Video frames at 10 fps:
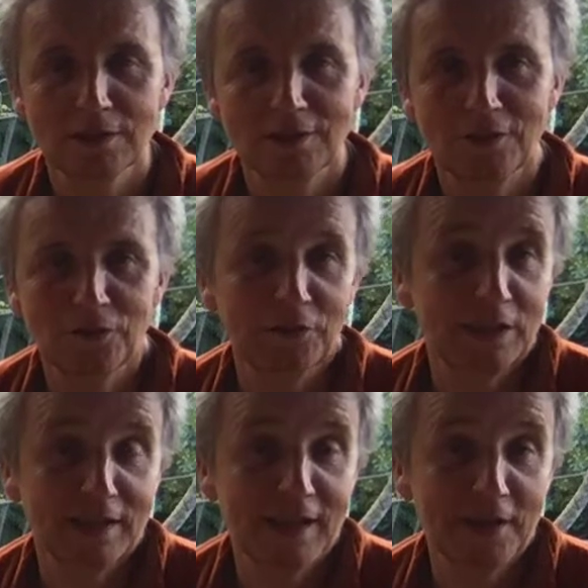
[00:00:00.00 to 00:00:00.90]
of that
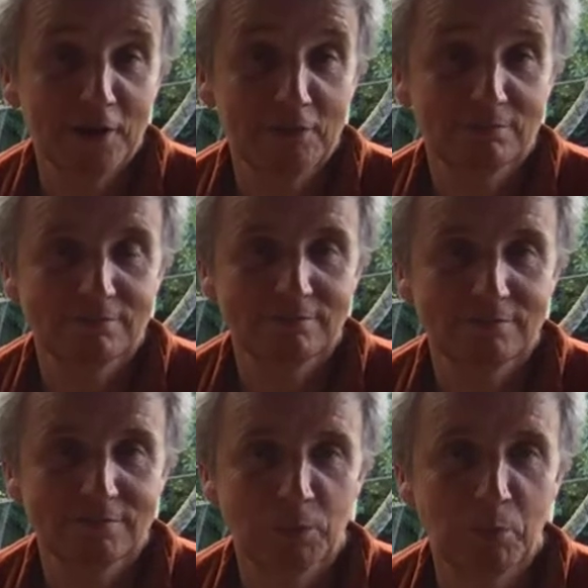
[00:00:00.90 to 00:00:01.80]
air
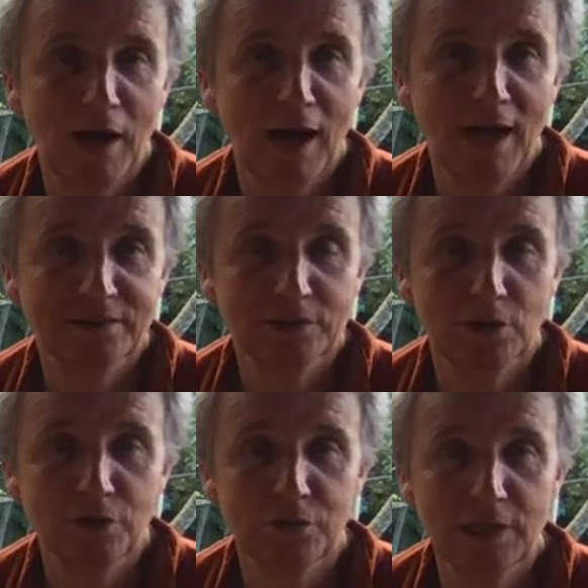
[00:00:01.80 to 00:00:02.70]
the path of
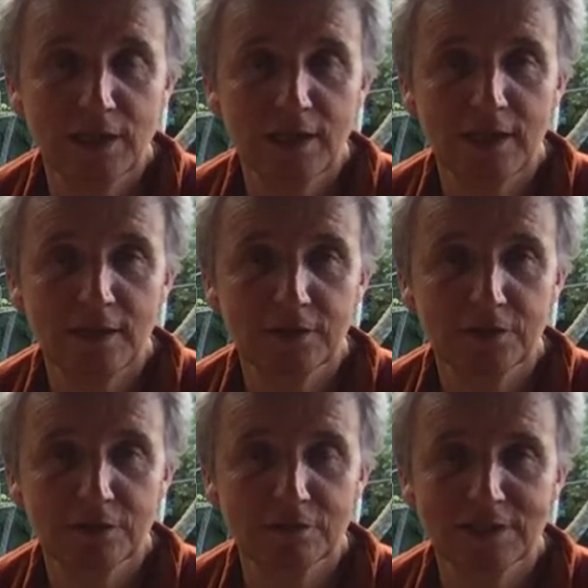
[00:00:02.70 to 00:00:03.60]
the air
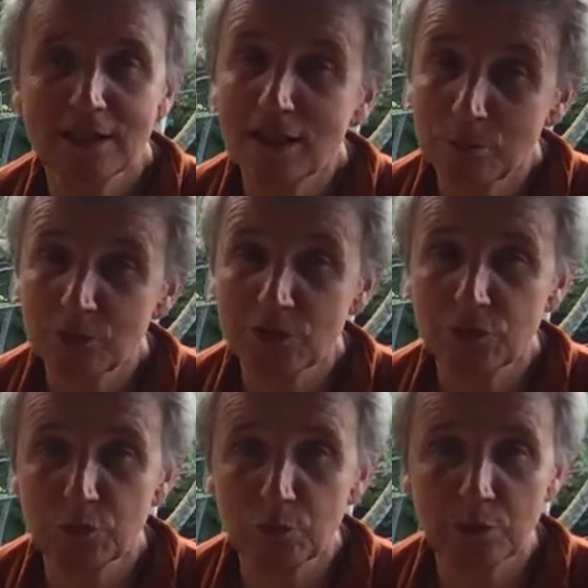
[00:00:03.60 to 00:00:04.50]
that helps us
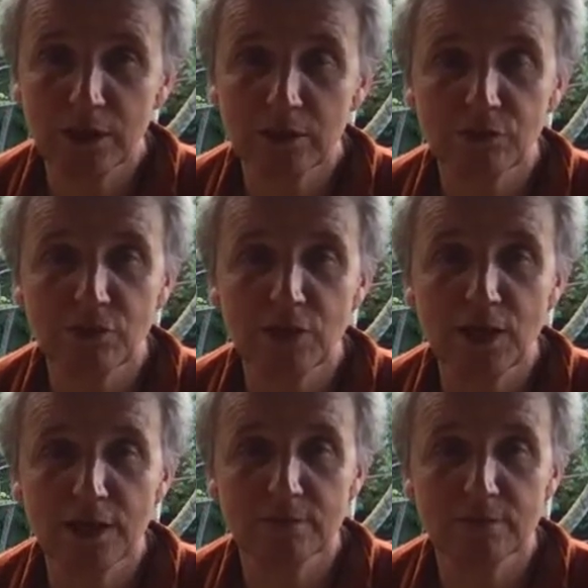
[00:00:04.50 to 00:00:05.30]
to break free.